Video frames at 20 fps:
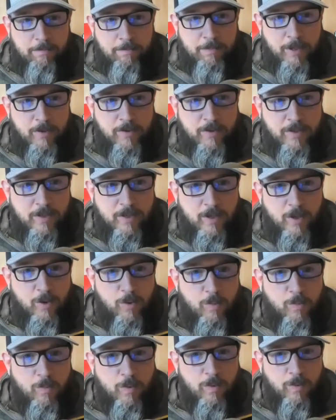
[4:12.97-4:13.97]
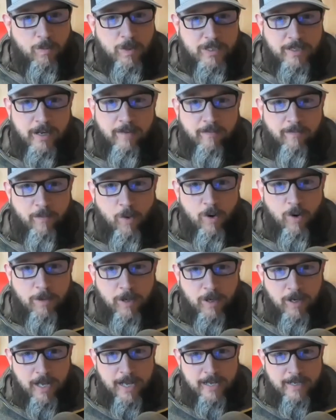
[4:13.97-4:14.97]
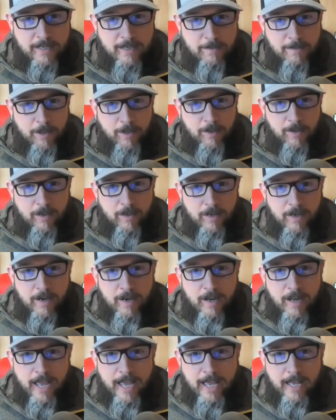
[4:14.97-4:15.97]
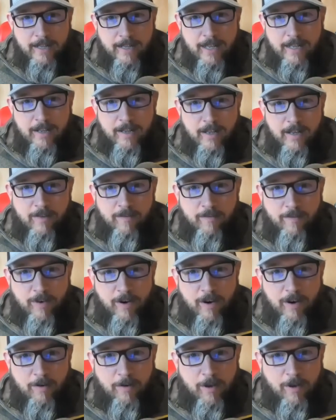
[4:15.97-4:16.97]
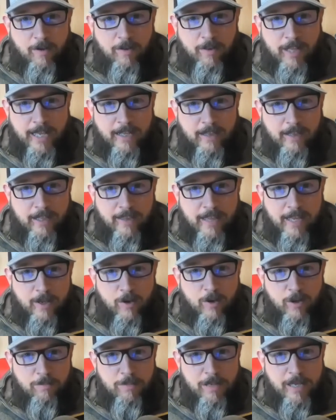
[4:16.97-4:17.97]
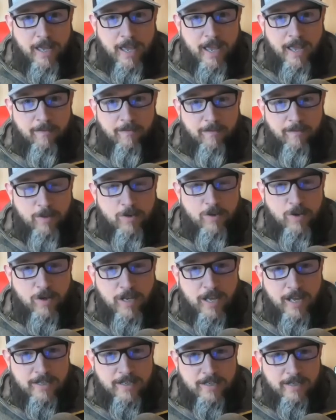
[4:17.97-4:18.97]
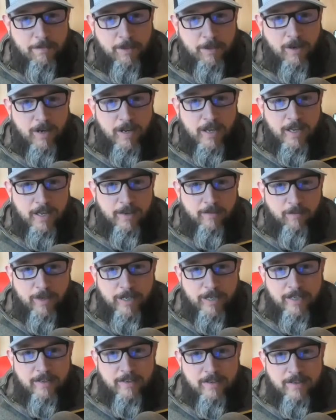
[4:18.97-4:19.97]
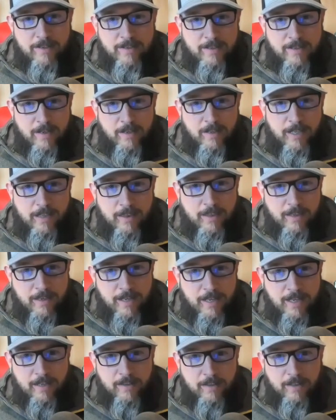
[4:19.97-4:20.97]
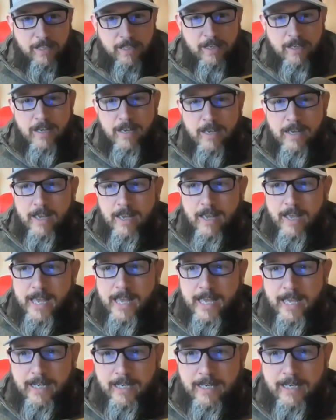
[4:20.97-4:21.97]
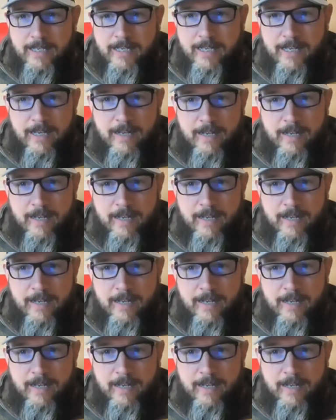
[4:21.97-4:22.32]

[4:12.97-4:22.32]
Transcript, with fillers: person who was a former customer, and that very likely they could be a future customer if we didn't sully the deal. Yeah. And